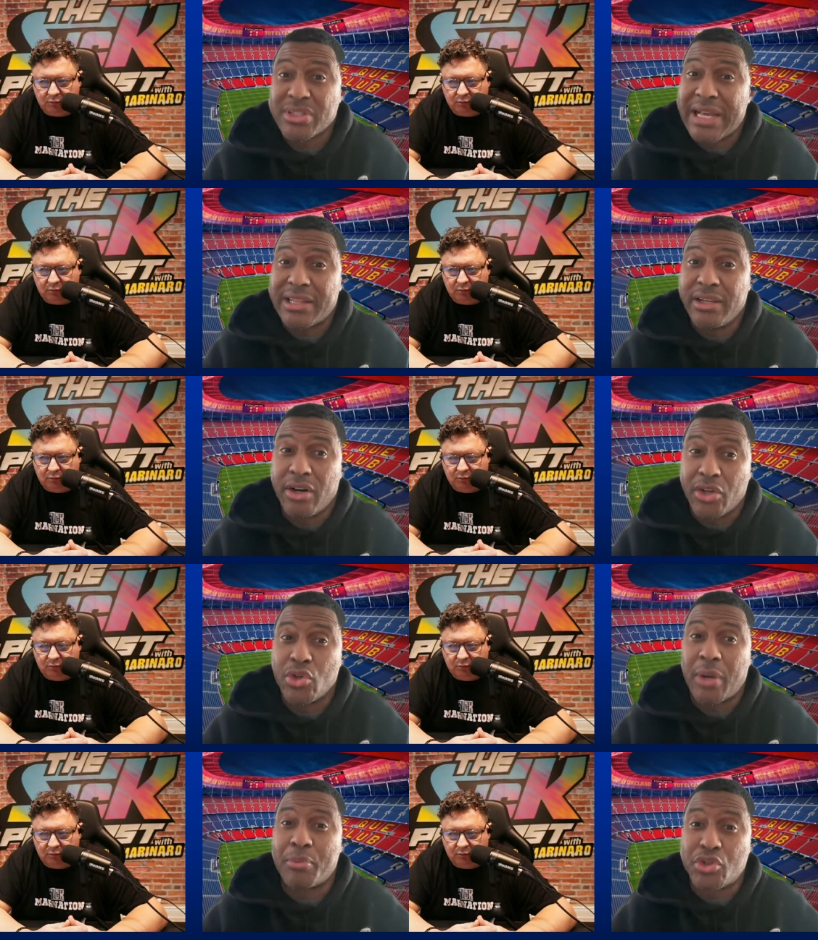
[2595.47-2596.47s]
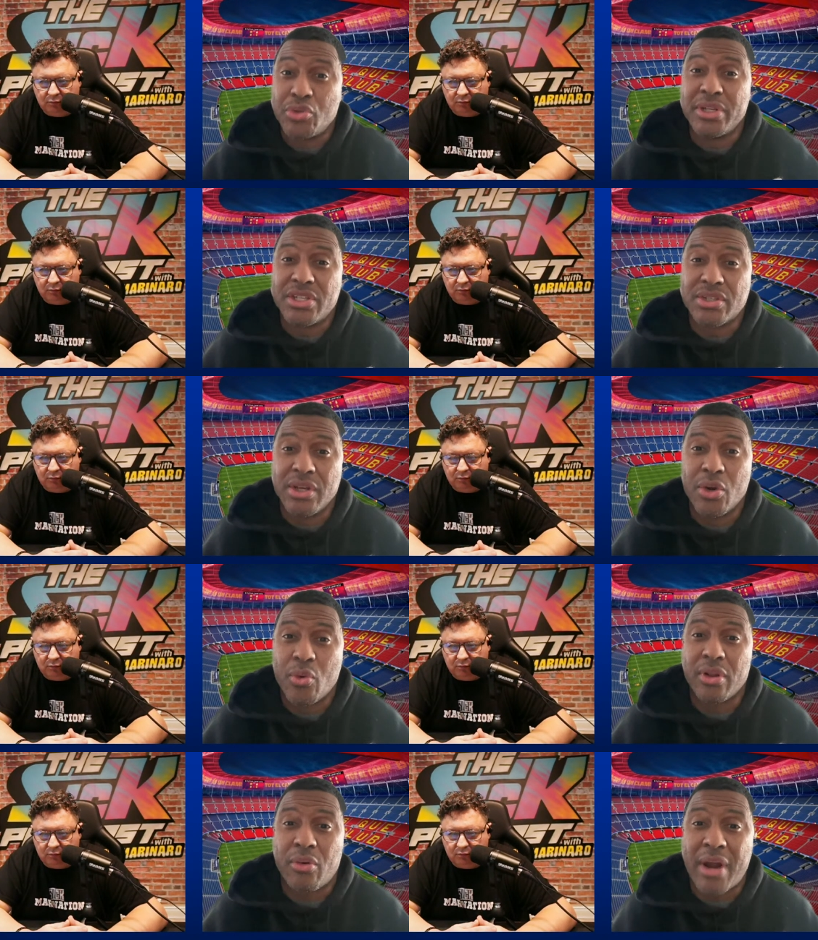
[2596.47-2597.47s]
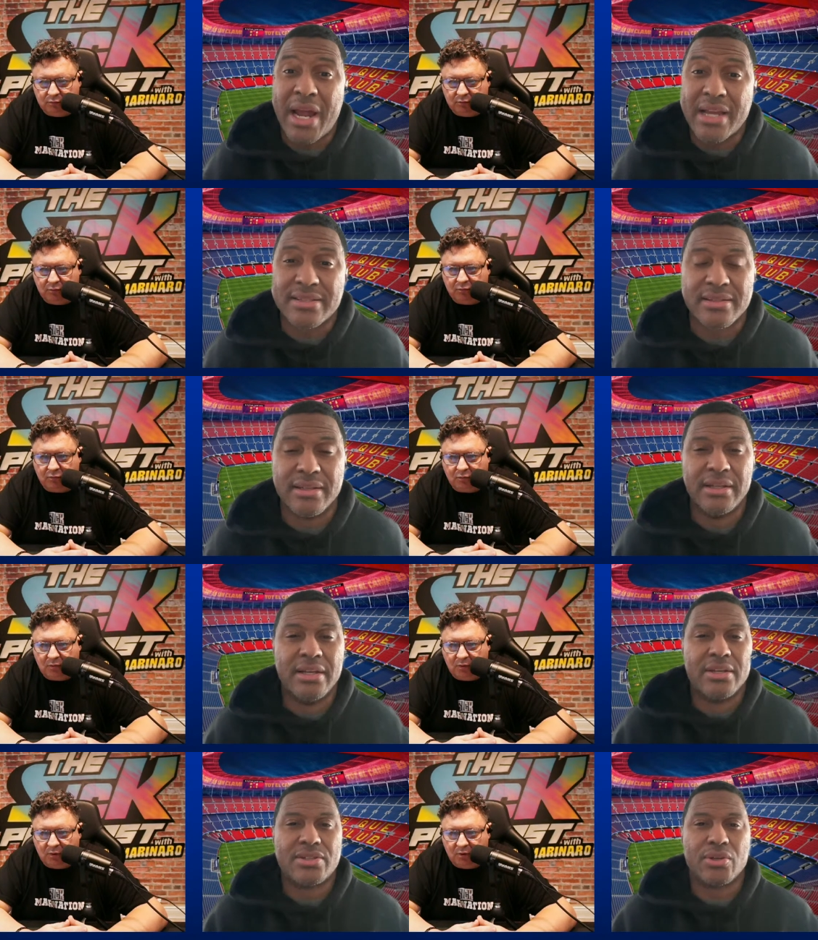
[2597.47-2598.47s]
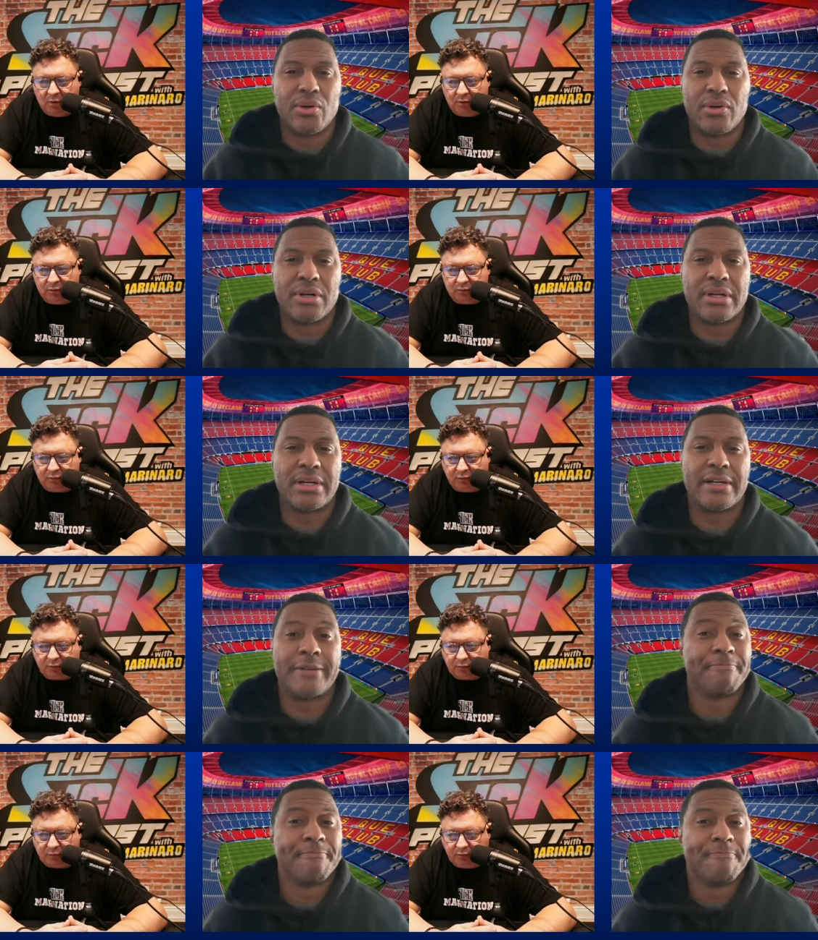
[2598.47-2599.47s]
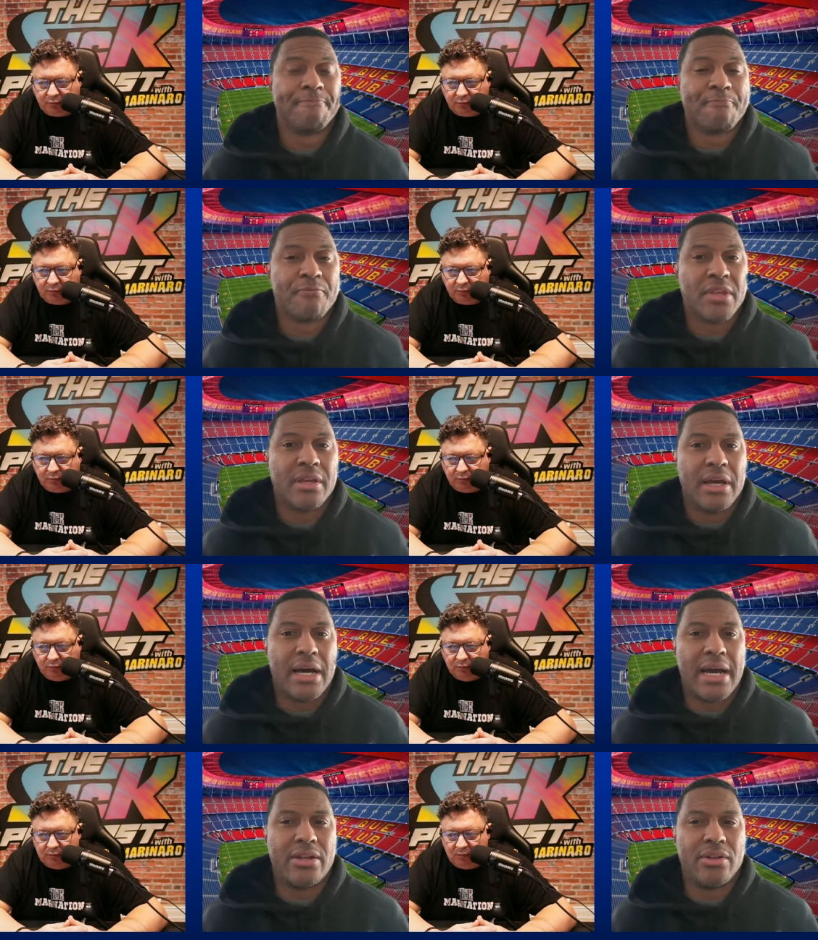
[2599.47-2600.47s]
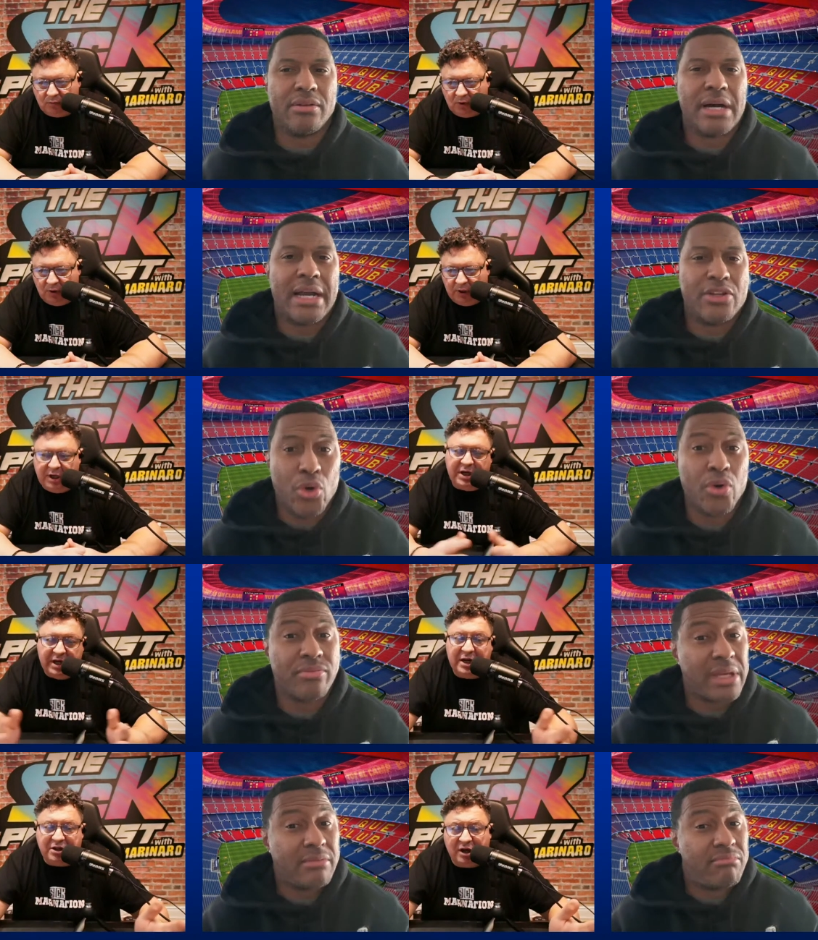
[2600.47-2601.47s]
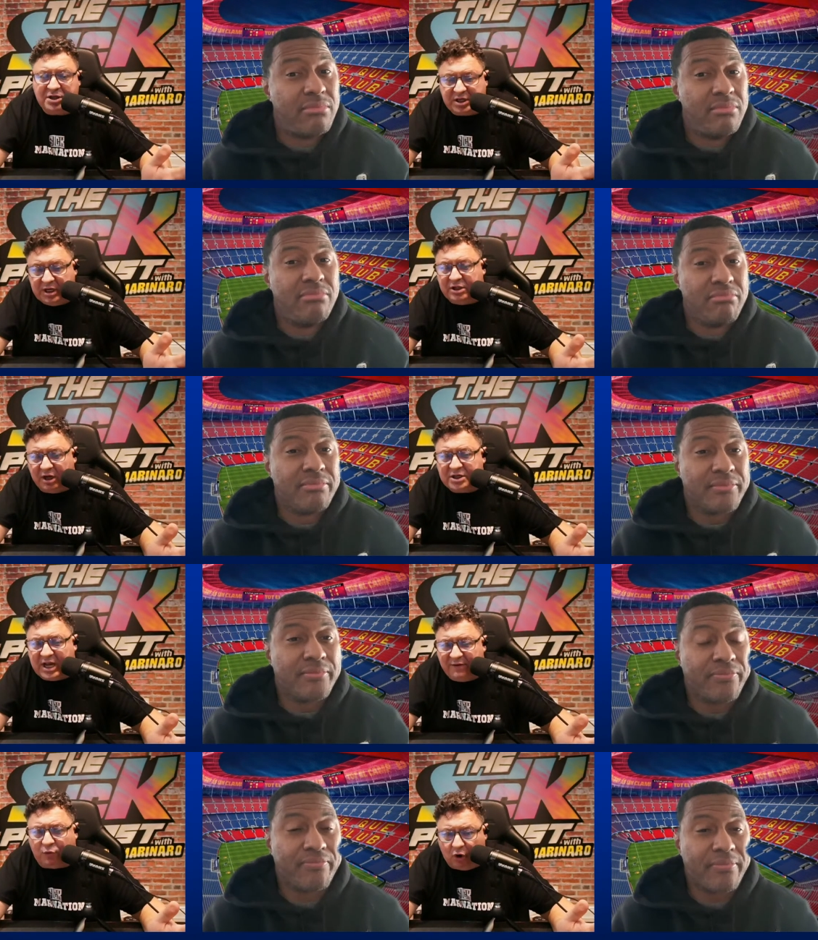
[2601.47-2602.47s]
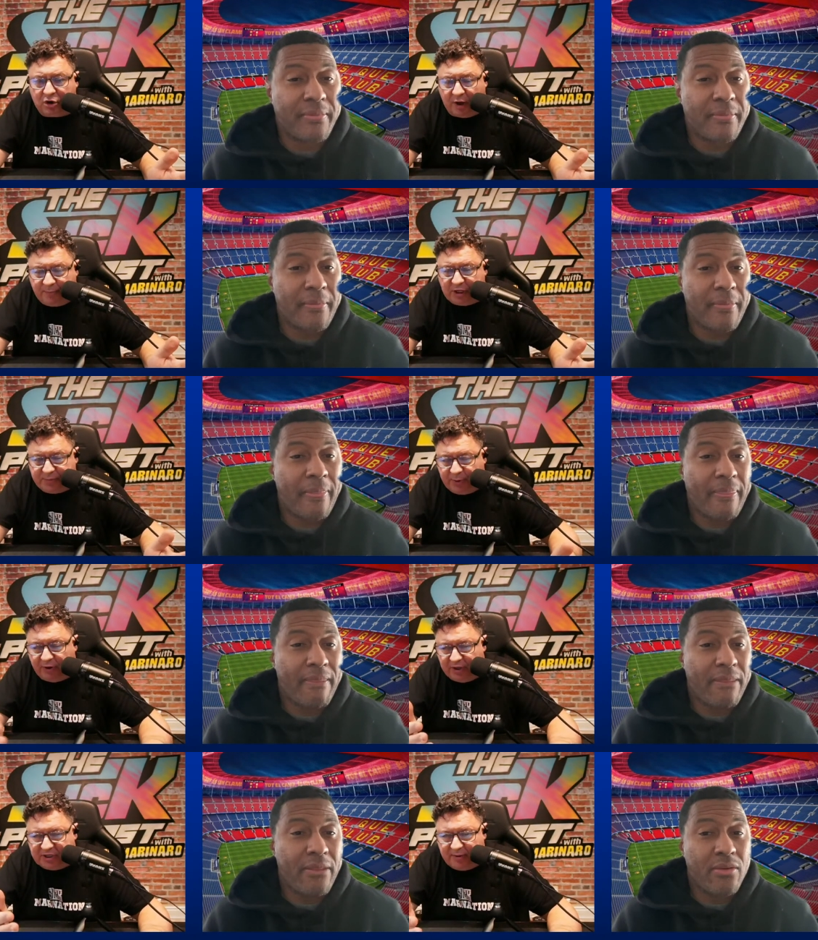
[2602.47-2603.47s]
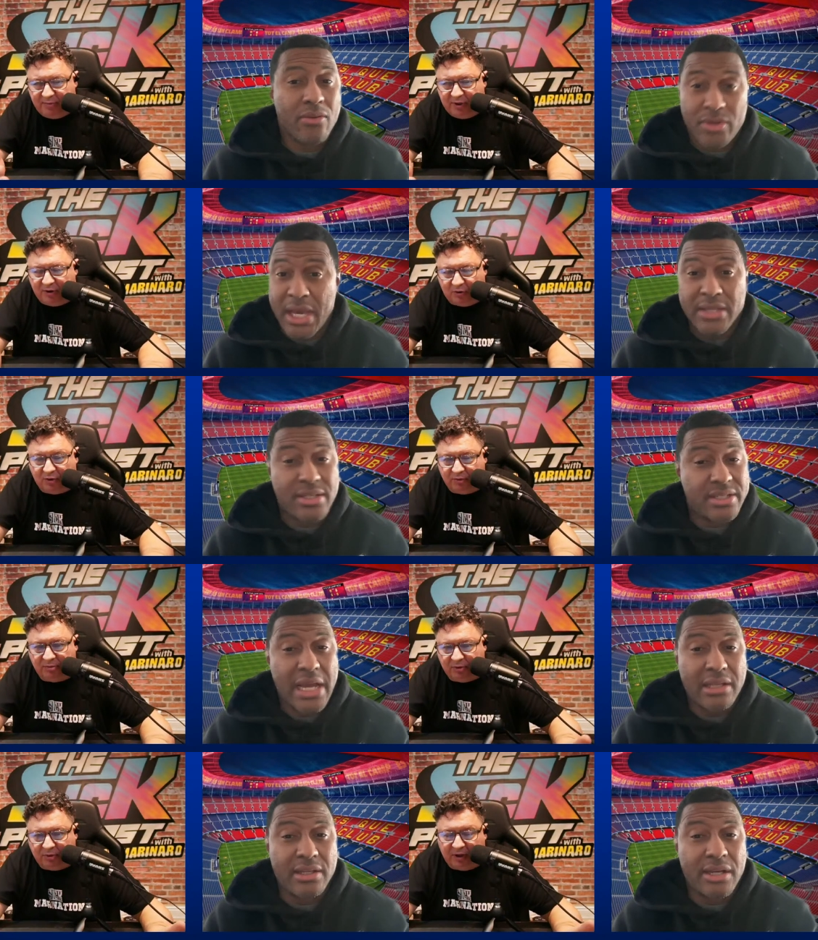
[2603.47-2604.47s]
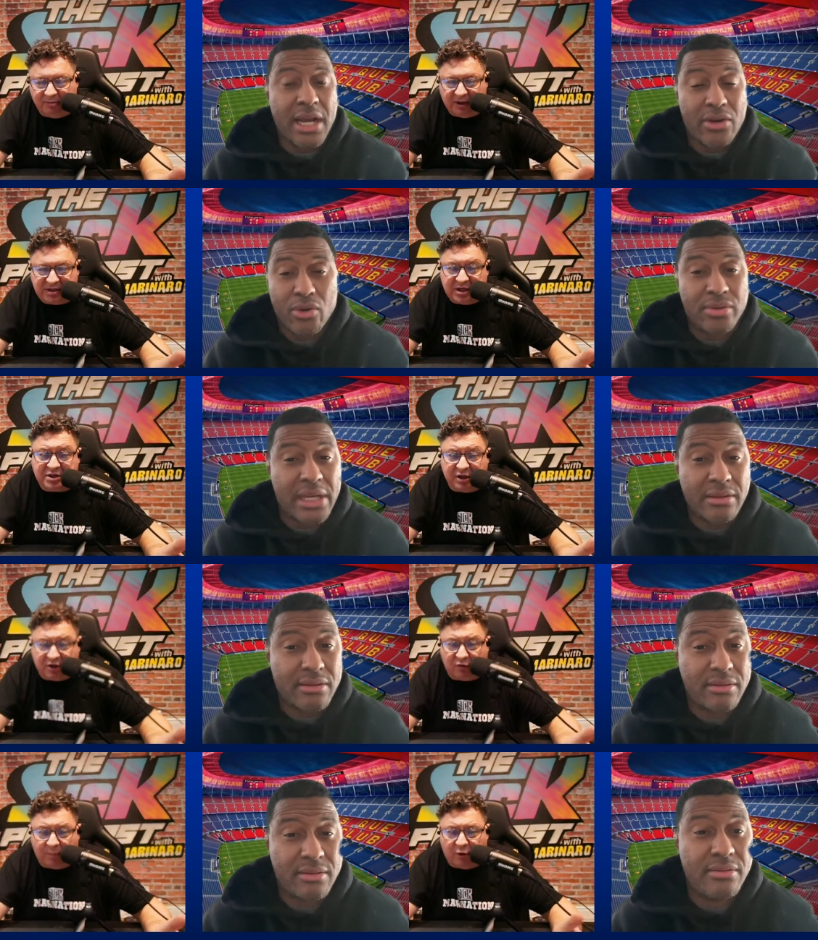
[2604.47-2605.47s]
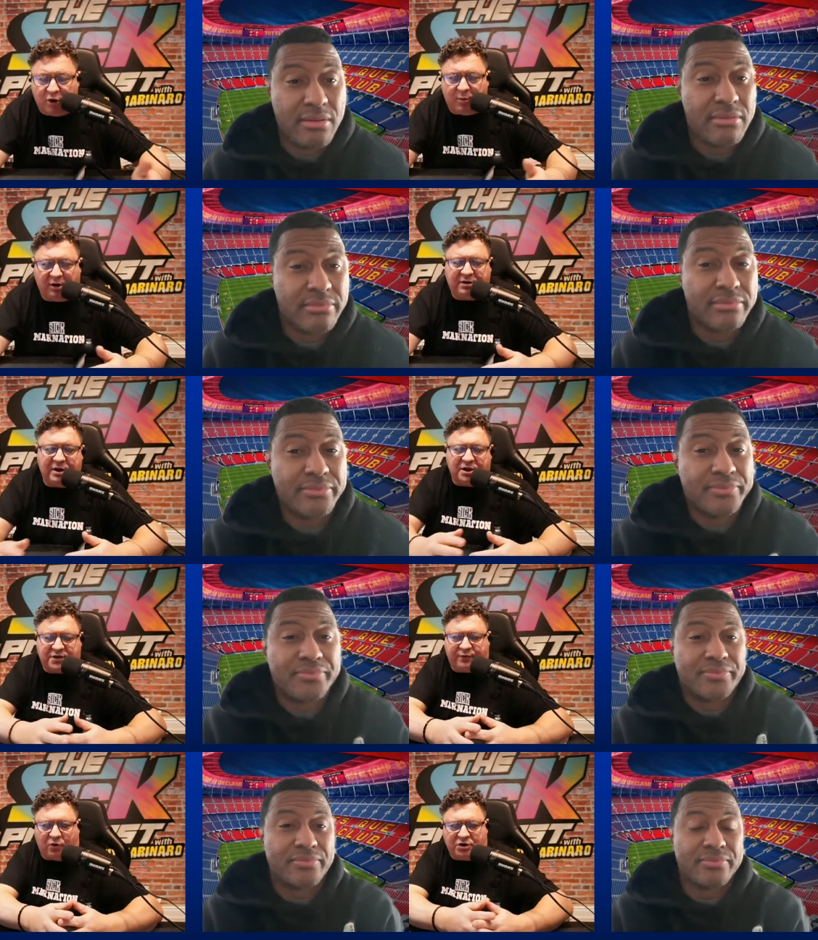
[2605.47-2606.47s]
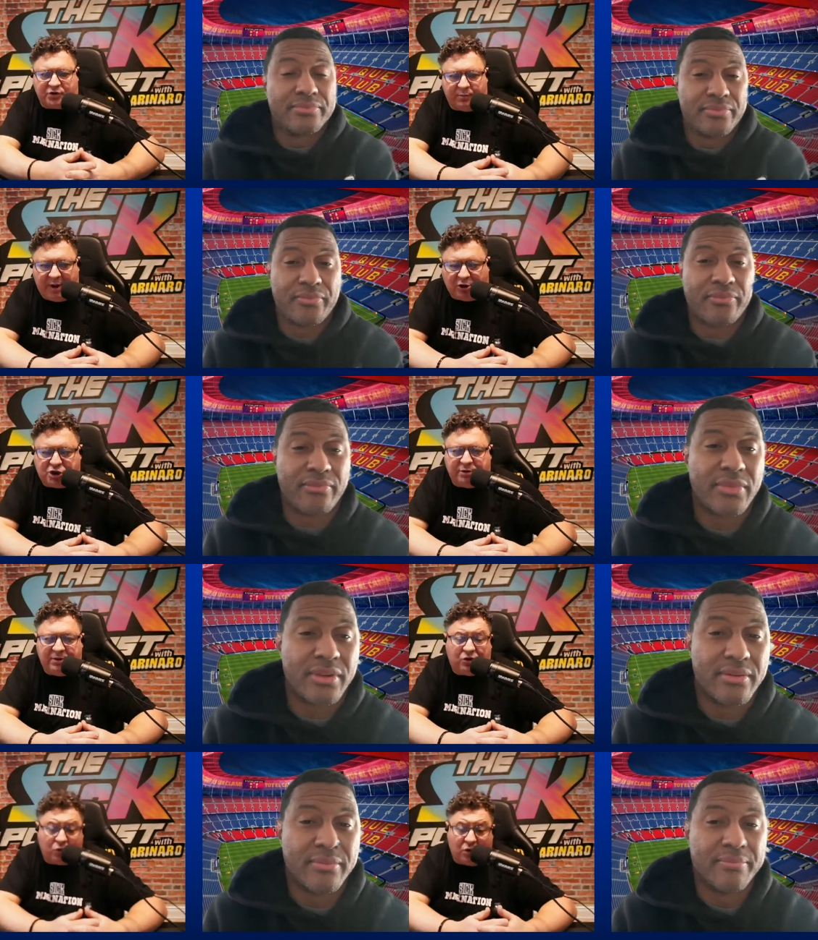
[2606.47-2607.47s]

Speaker 1: likely other opportunities will arise. So, uh, I I know he, he,
Speaker 2: does he does have World Cup experience. I, yes, know, exactly. Uh, I know assistant to Roberto Martinez, of course, of Belgium at